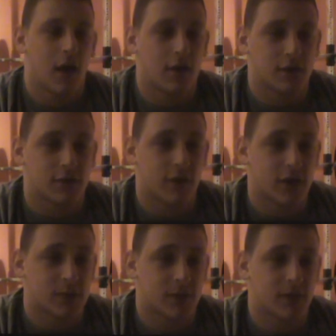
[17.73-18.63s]
I was a
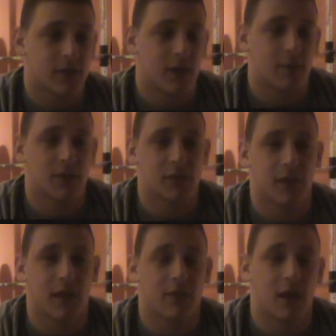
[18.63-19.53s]
freshman at Bishop
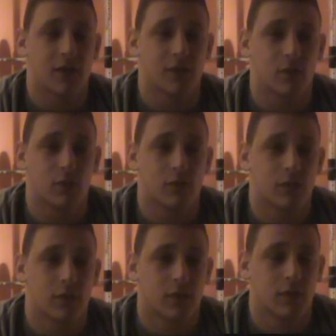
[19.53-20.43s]
Canevin High School,
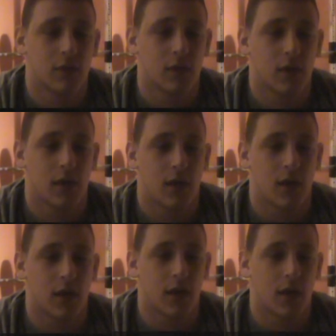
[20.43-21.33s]

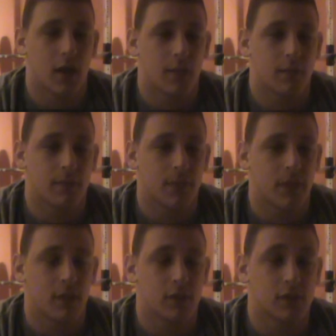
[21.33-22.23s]
and uh,
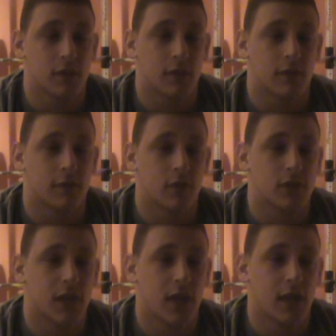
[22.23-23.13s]
it was the
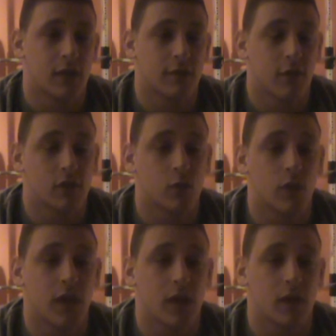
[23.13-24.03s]
first day, first
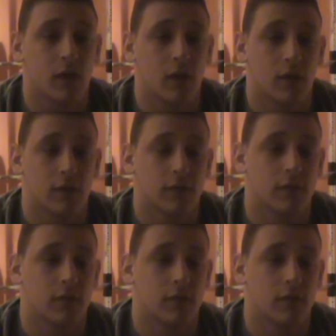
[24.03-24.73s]
week of